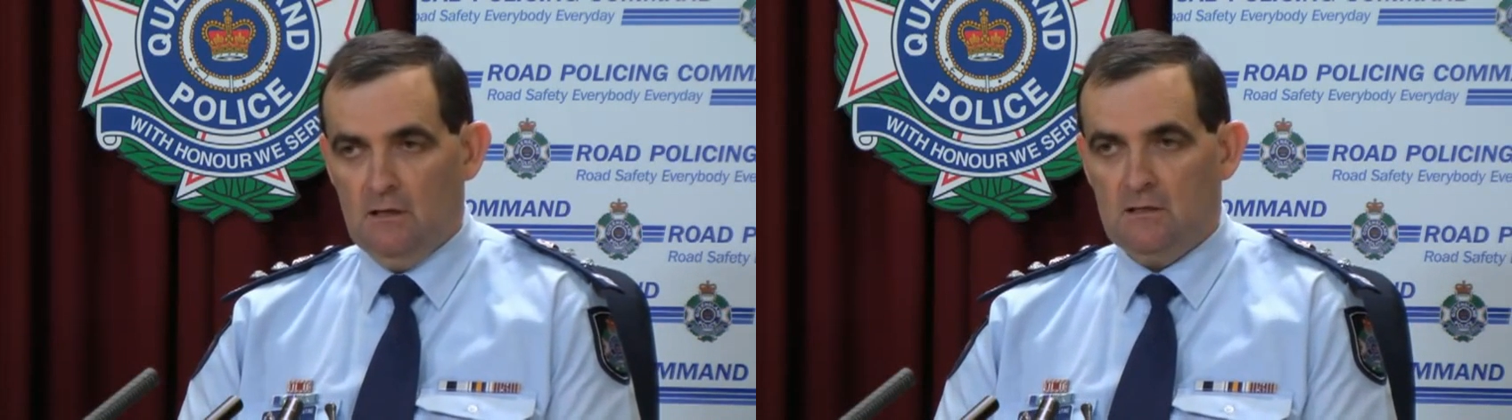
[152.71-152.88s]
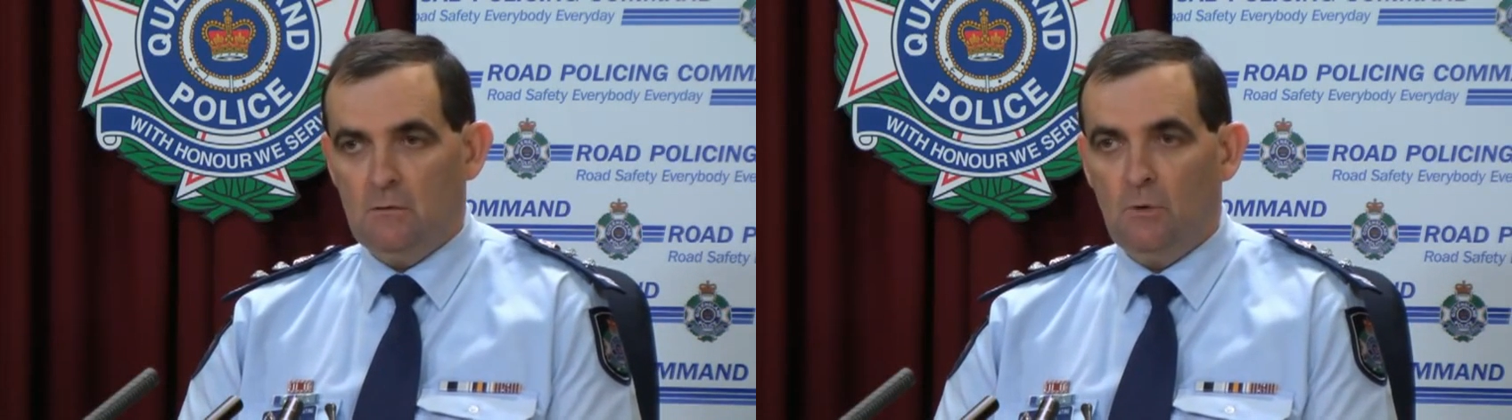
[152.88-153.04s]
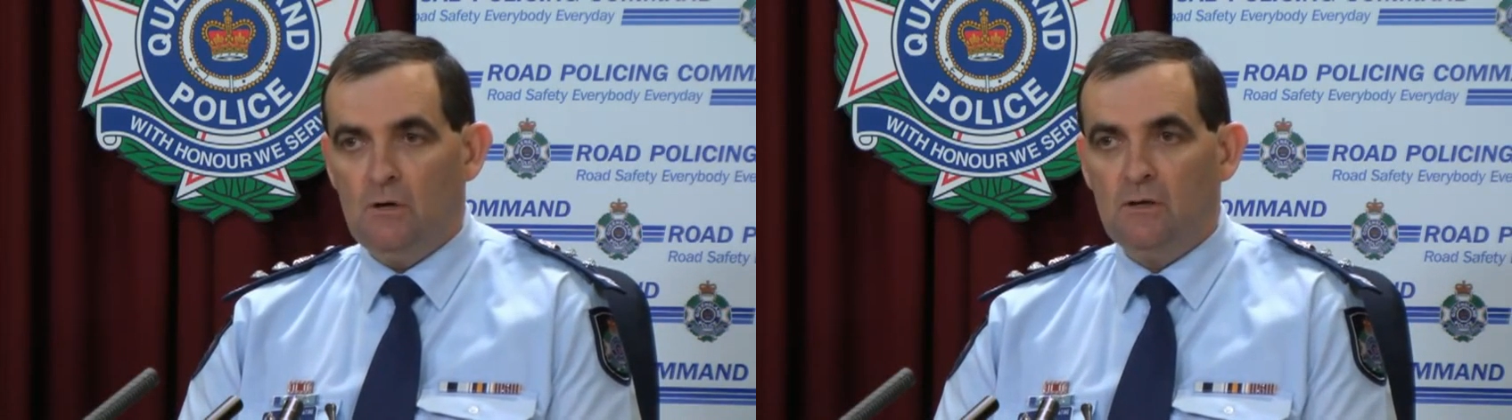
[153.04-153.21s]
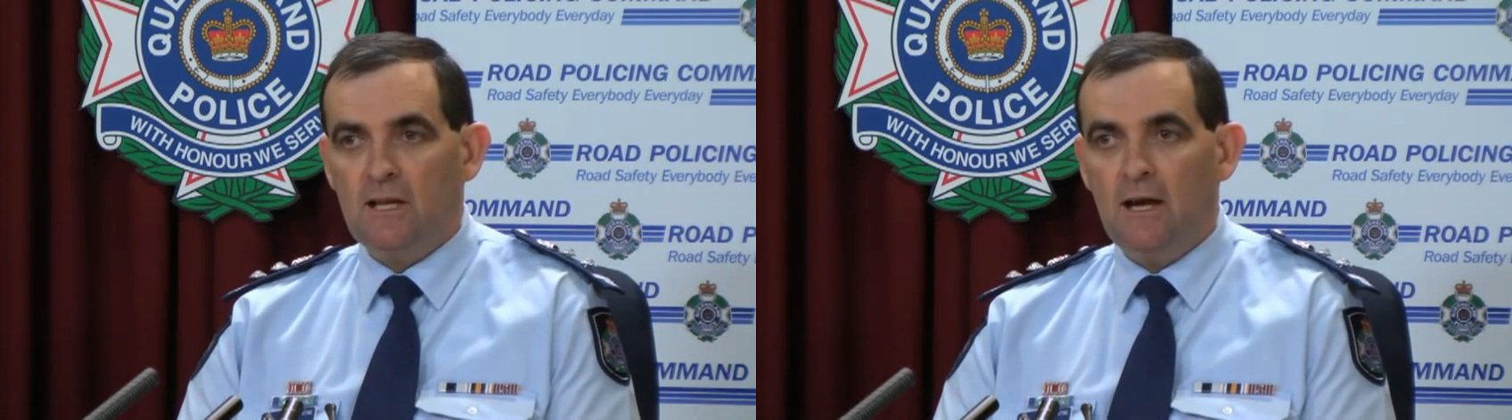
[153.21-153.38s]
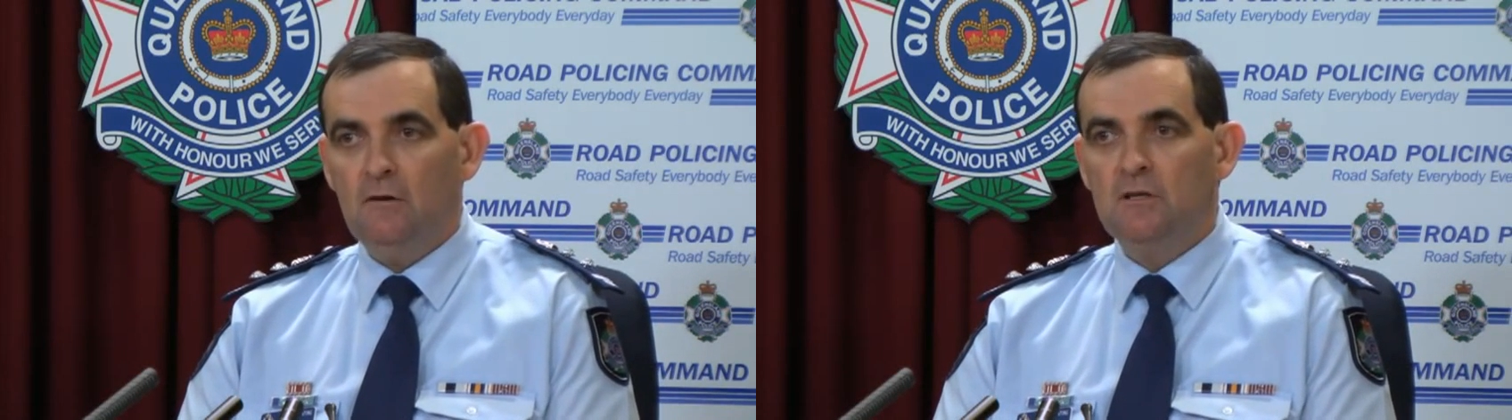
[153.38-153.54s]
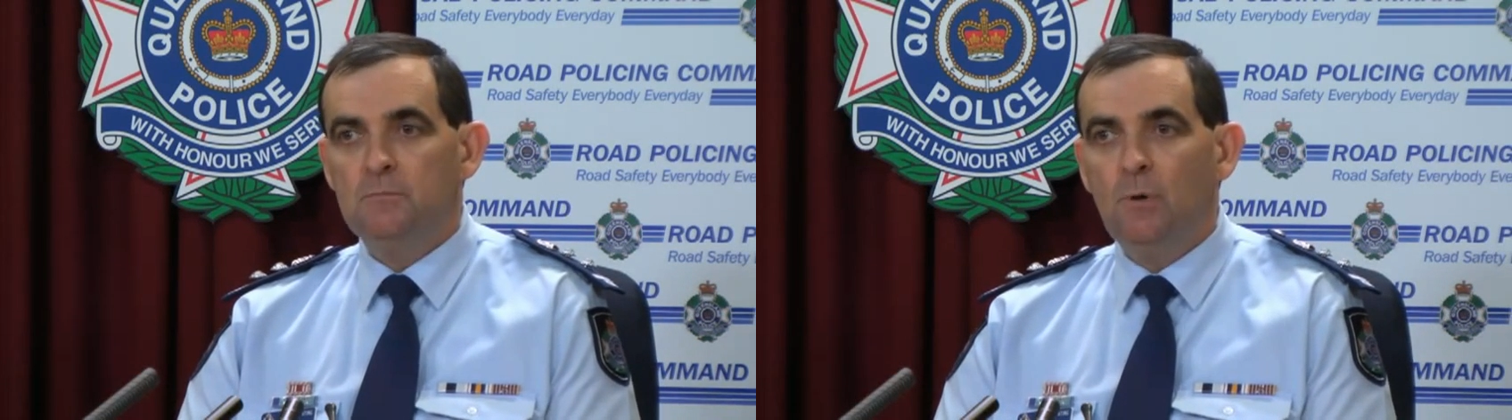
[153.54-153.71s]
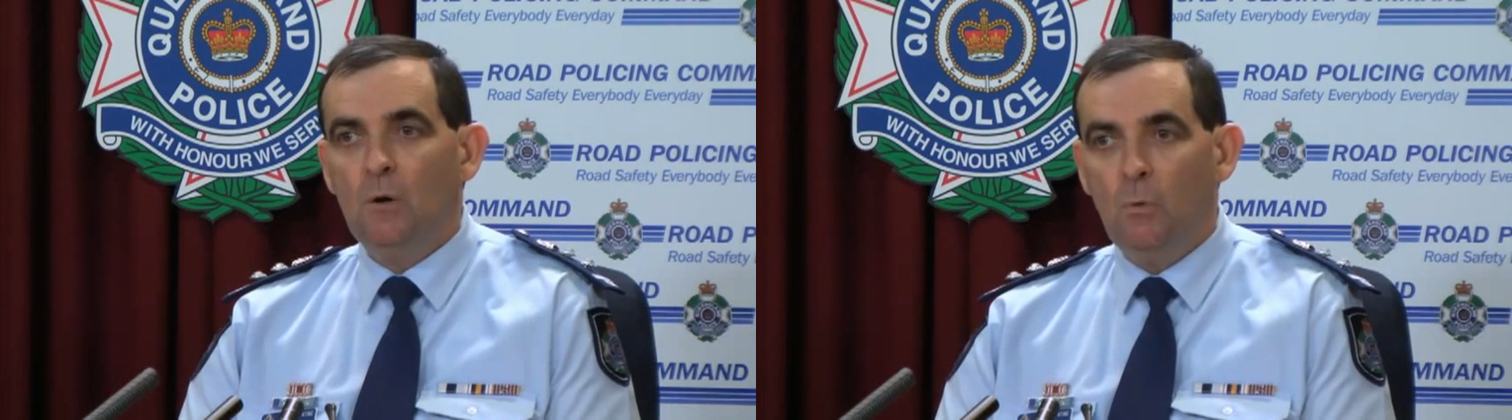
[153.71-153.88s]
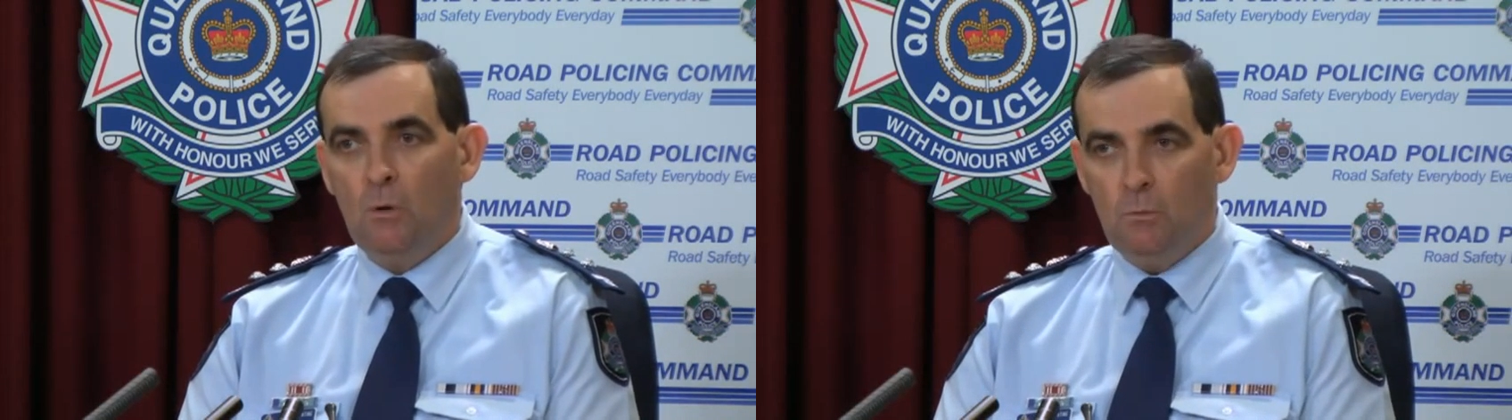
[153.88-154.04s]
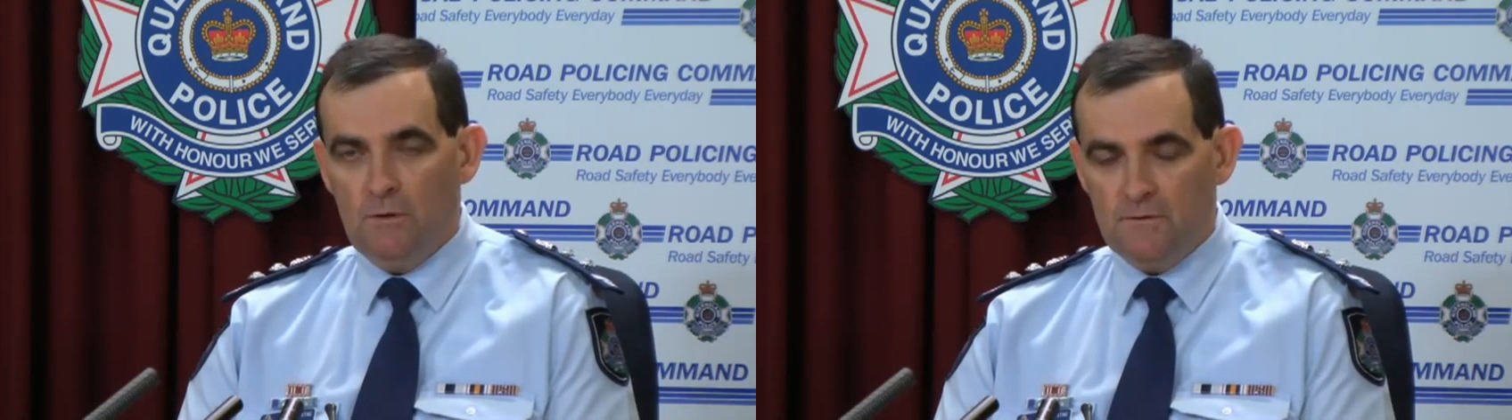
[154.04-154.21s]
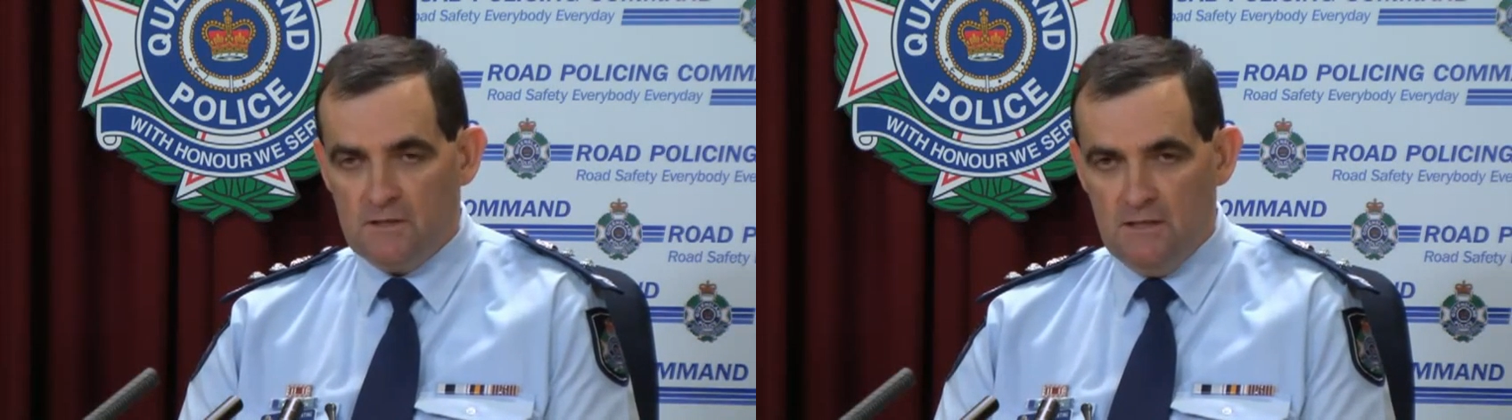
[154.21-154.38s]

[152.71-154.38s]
So we're encouraged by what we've